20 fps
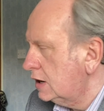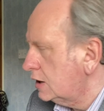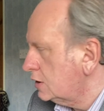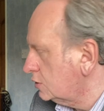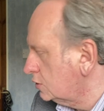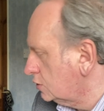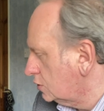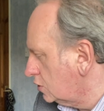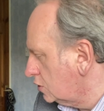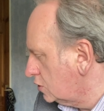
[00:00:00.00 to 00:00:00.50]

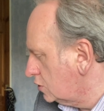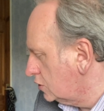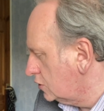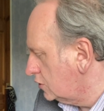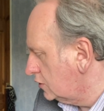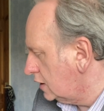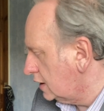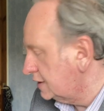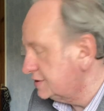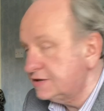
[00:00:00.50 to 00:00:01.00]

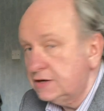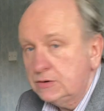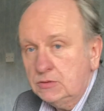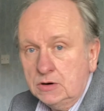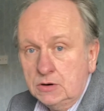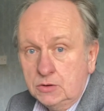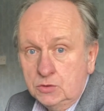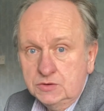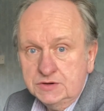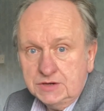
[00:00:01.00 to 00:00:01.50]
Or I tell you
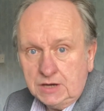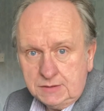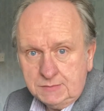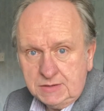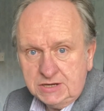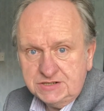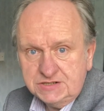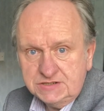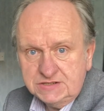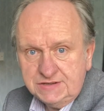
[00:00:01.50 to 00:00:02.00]
what, I
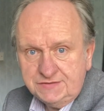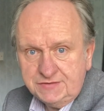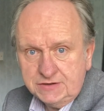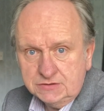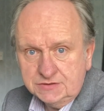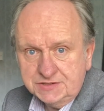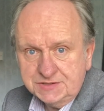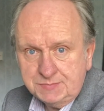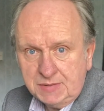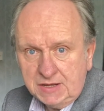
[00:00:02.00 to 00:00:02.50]
mentioned
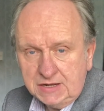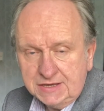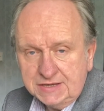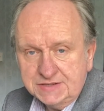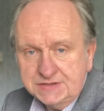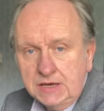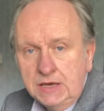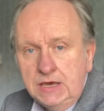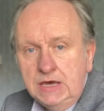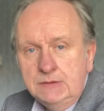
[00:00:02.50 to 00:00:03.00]
difficult
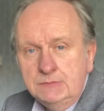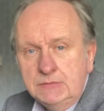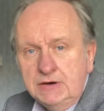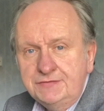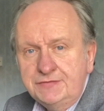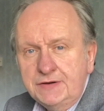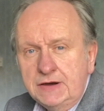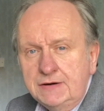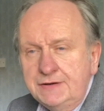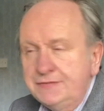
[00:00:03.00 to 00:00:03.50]
spellings. My
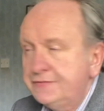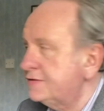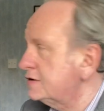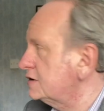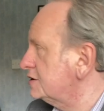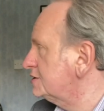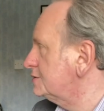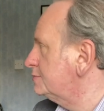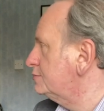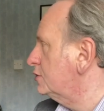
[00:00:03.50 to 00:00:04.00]
very
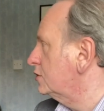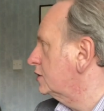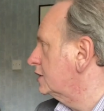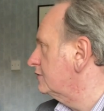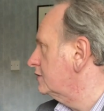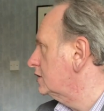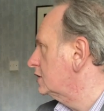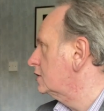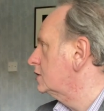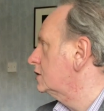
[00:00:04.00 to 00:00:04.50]
first book, have
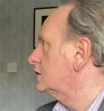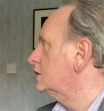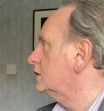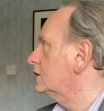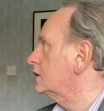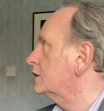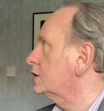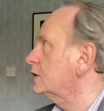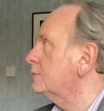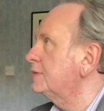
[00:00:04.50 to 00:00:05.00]
I got a
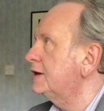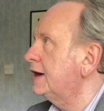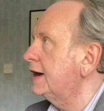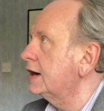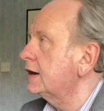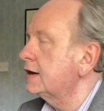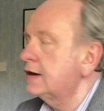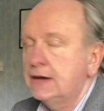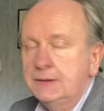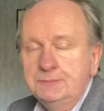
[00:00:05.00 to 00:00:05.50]
copy here?
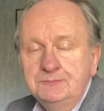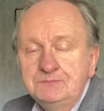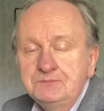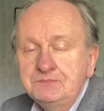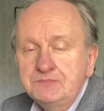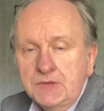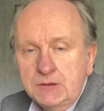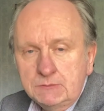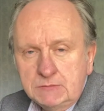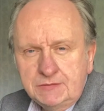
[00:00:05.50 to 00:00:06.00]

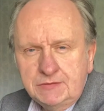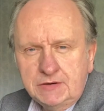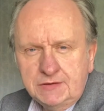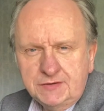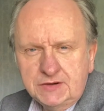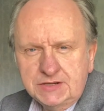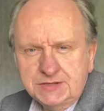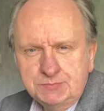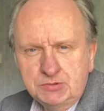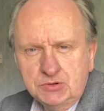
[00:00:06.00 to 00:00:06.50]
My very
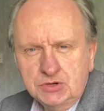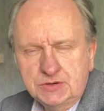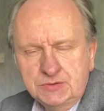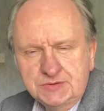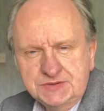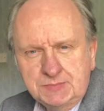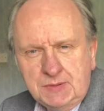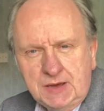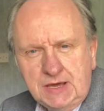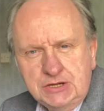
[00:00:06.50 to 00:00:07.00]
first book was
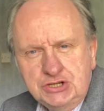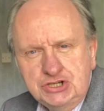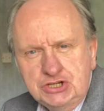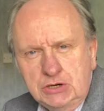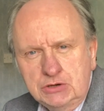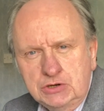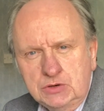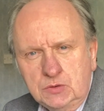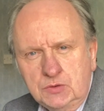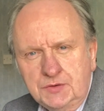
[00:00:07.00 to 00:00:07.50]
about a show
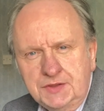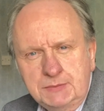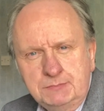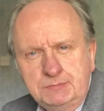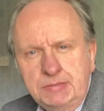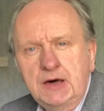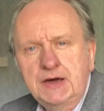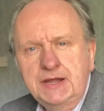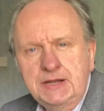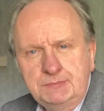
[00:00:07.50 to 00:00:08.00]
called The
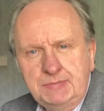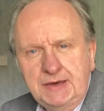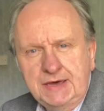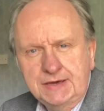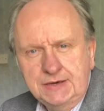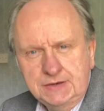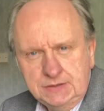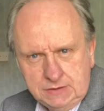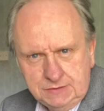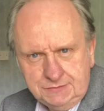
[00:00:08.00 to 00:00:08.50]

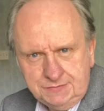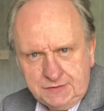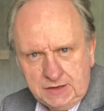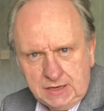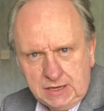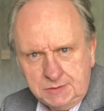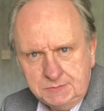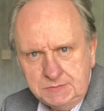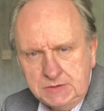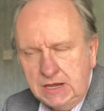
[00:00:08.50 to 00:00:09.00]
Beiderbecke
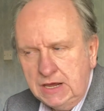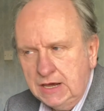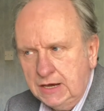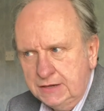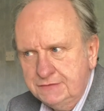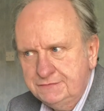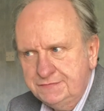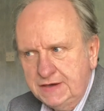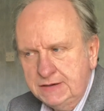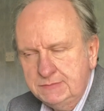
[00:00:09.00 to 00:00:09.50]
Affair.
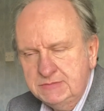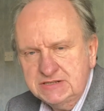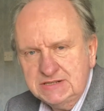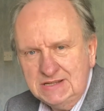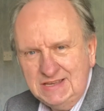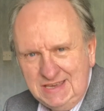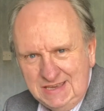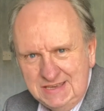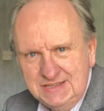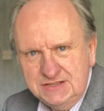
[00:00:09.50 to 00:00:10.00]
And
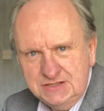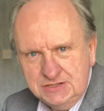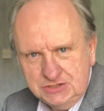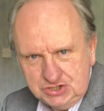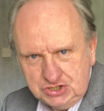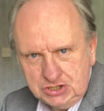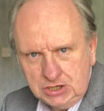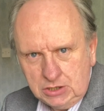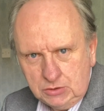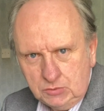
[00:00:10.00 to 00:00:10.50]
famously in the
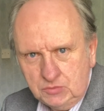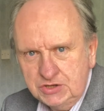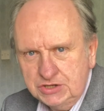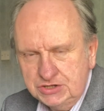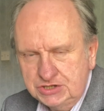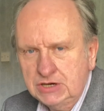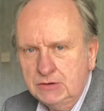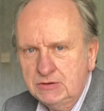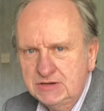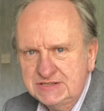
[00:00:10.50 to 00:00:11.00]
show
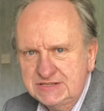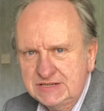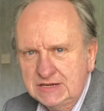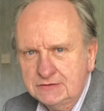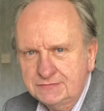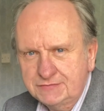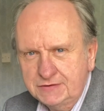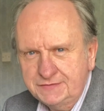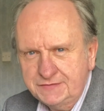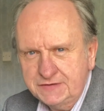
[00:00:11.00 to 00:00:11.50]

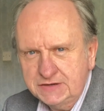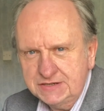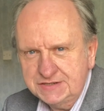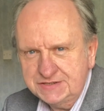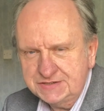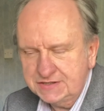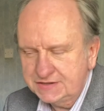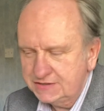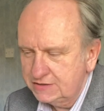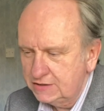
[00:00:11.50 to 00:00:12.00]
itself refers
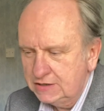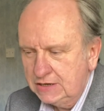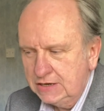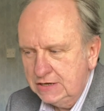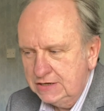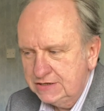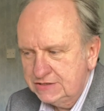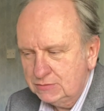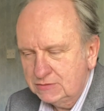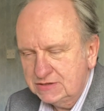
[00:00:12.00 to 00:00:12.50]
to the
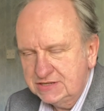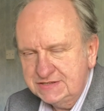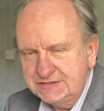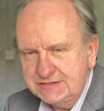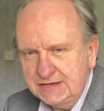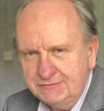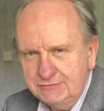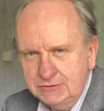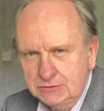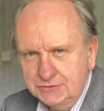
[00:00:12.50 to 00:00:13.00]

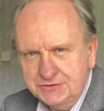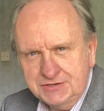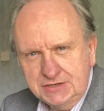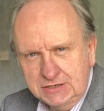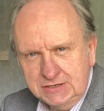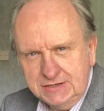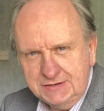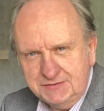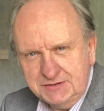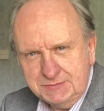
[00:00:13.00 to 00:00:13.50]
27
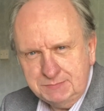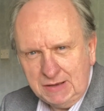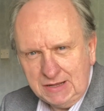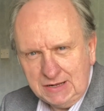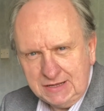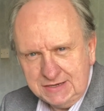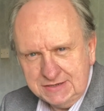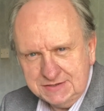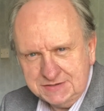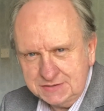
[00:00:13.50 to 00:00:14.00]
alternative
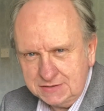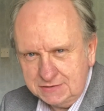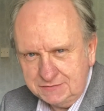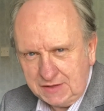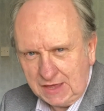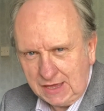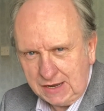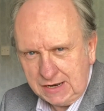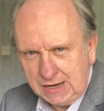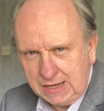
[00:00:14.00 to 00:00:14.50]
spellings of
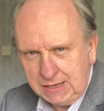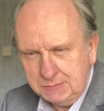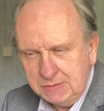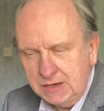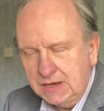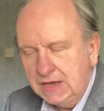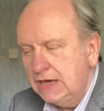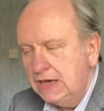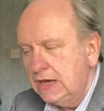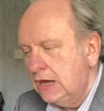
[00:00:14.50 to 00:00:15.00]
that name.
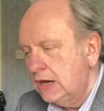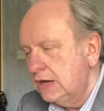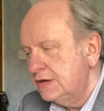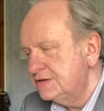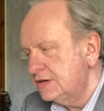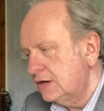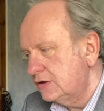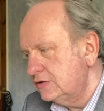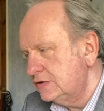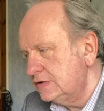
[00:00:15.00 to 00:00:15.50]

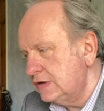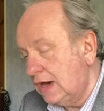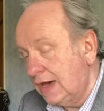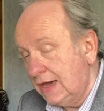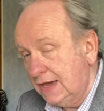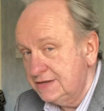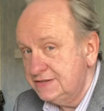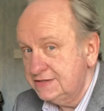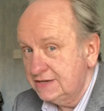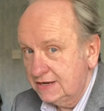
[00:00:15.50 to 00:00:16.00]
So I
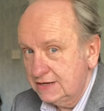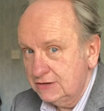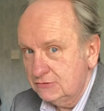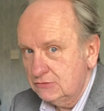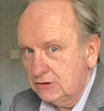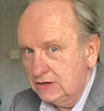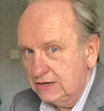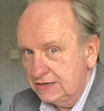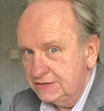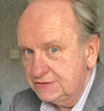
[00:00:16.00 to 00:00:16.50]
had to get it
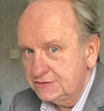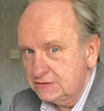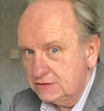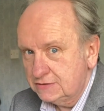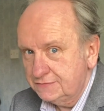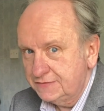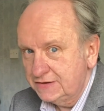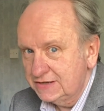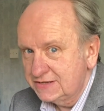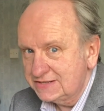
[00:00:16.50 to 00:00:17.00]
right,
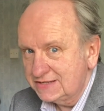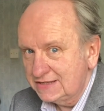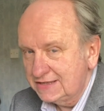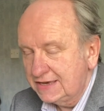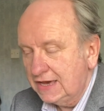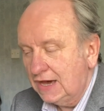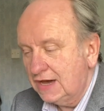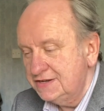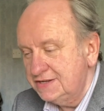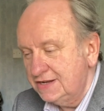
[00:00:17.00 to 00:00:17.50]
obviously.
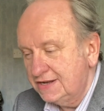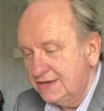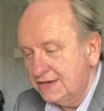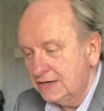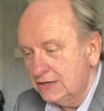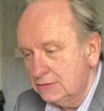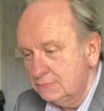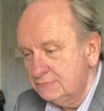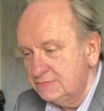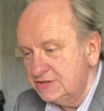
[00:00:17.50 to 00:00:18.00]
I did
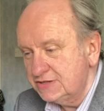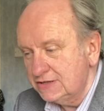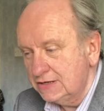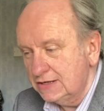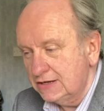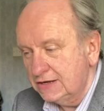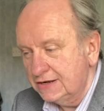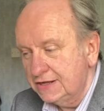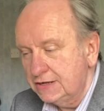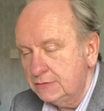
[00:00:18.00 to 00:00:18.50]
come to
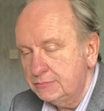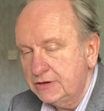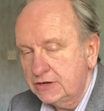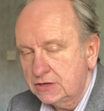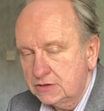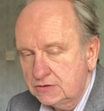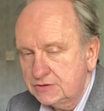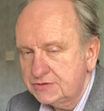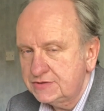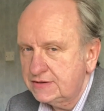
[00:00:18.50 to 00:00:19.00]
learn it, but I
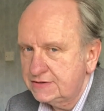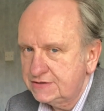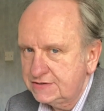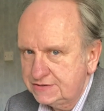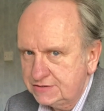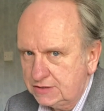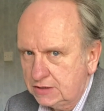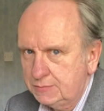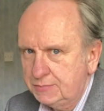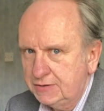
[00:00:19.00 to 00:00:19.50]
also had to
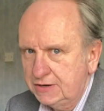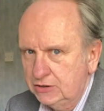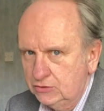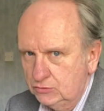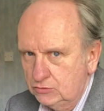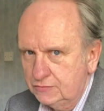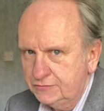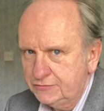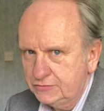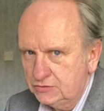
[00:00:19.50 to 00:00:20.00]
type it an
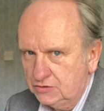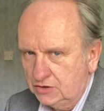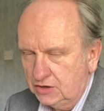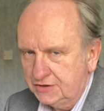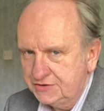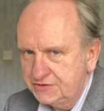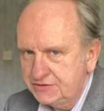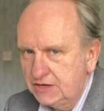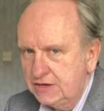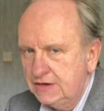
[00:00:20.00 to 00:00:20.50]
awful
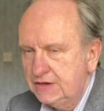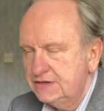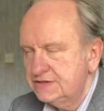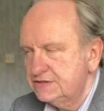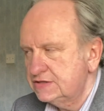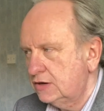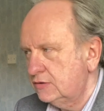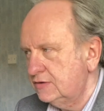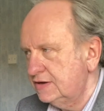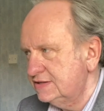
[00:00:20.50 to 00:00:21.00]
lot.
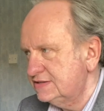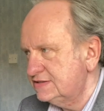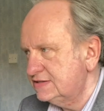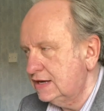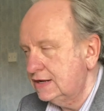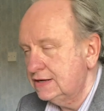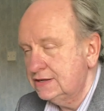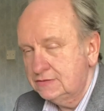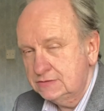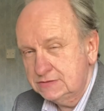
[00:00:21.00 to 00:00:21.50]
So
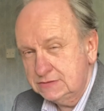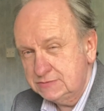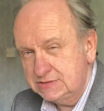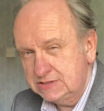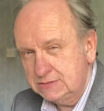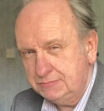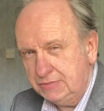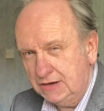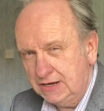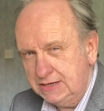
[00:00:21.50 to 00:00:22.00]
instead, because it was The
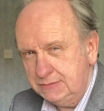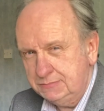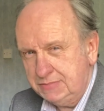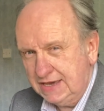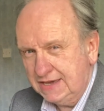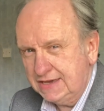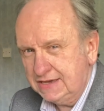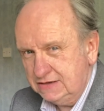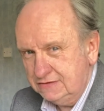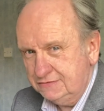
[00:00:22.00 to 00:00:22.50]

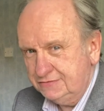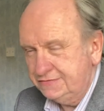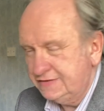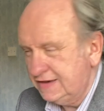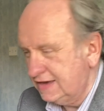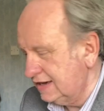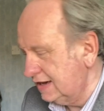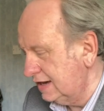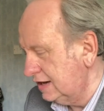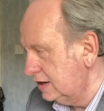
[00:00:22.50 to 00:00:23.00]
Beiderbecke
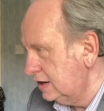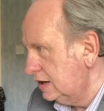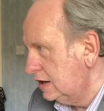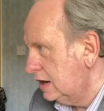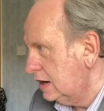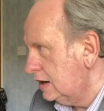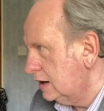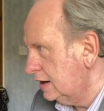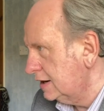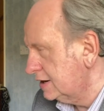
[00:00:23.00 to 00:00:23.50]
Affair,
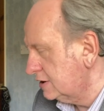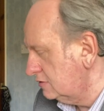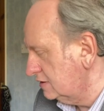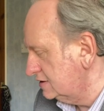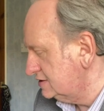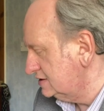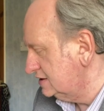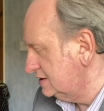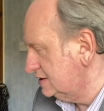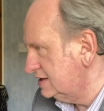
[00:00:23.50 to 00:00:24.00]
I
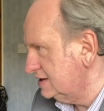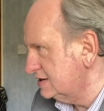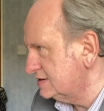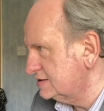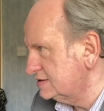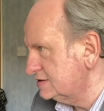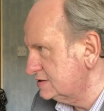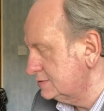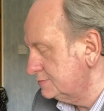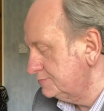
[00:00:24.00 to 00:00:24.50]
created
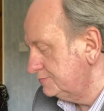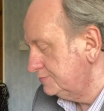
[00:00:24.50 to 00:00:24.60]
this.